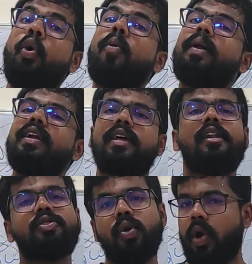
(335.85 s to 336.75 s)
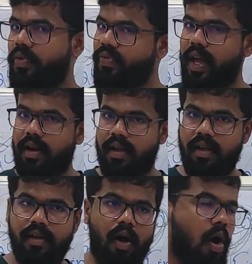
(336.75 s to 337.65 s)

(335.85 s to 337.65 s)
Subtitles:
Nobody tells you all of that.